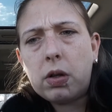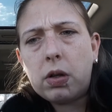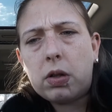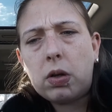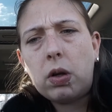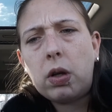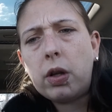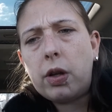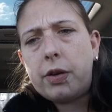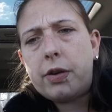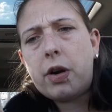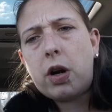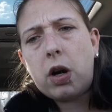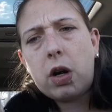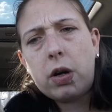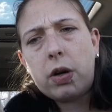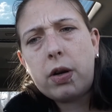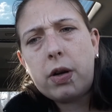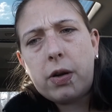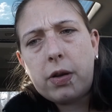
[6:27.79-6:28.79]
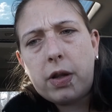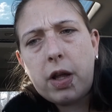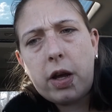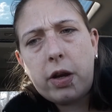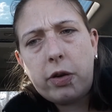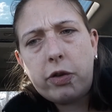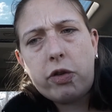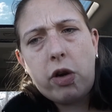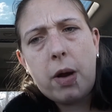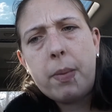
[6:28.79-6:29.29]
colander
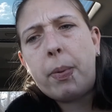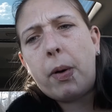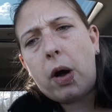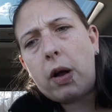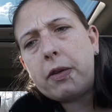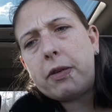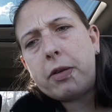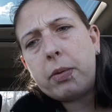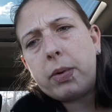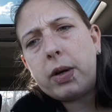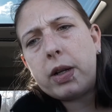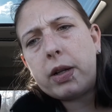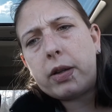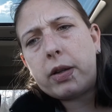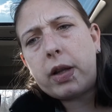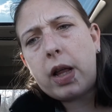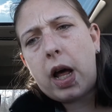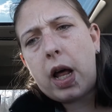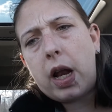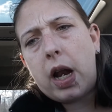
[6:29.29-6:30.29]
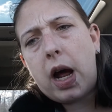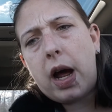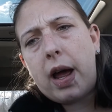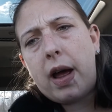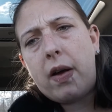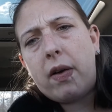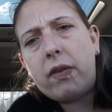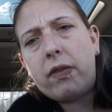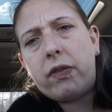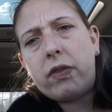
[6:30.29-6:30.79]
that you drain pasta with that I
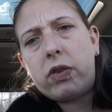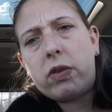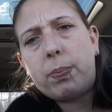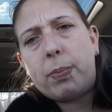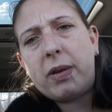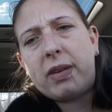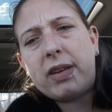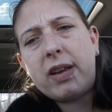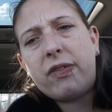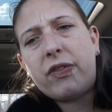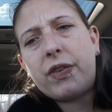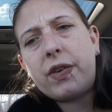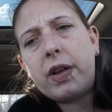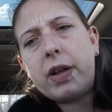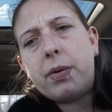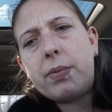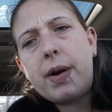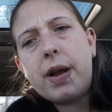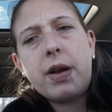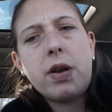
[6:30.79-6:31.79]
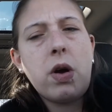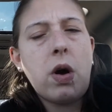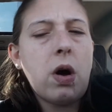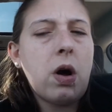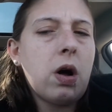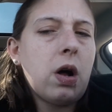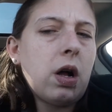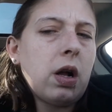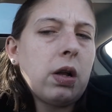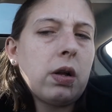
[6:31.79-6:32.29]
have specifically written
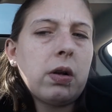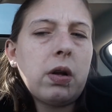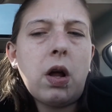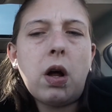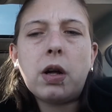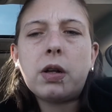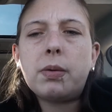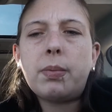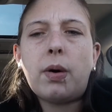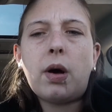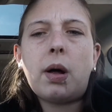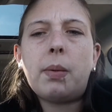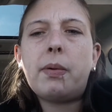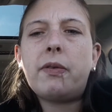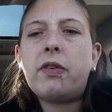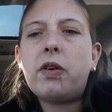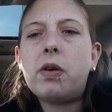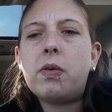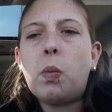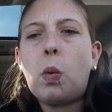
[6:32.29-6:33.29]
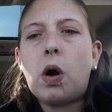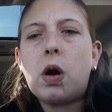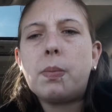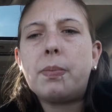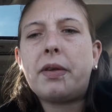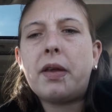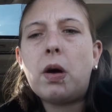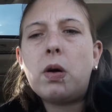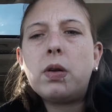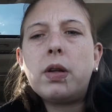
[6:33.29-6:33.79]
all along the bottom of it,
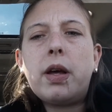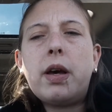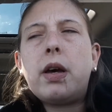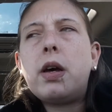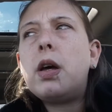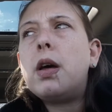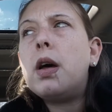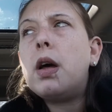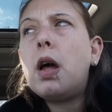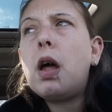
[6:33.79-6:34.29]
worms only.